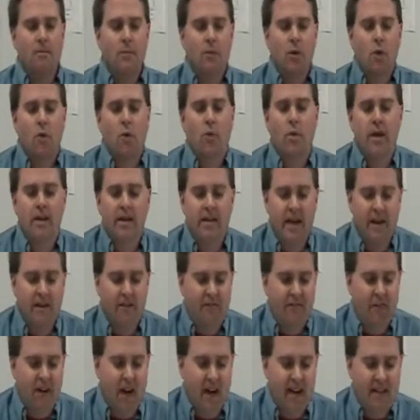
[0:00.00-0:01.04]
we
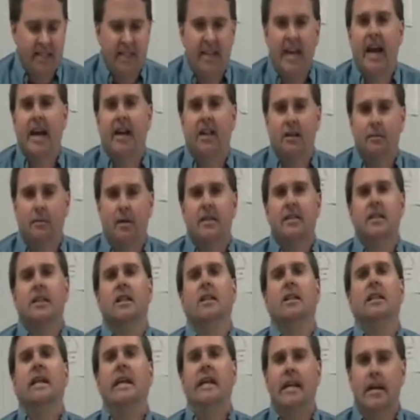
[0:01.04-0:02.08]
identified tantalum as the
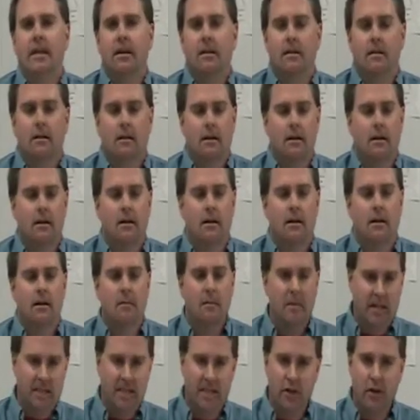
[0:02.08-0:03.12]
leading
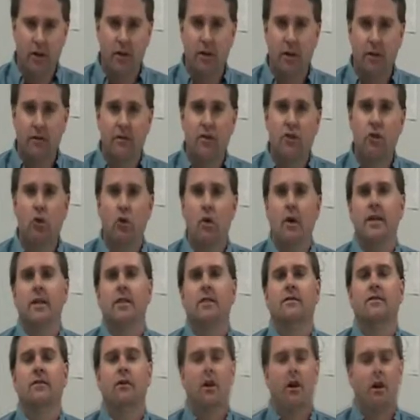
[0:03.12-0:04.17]
material of choice
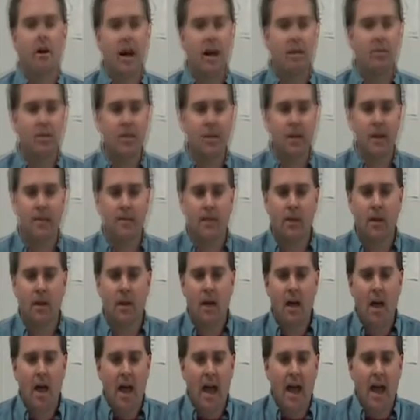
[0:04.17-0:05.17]
for our application.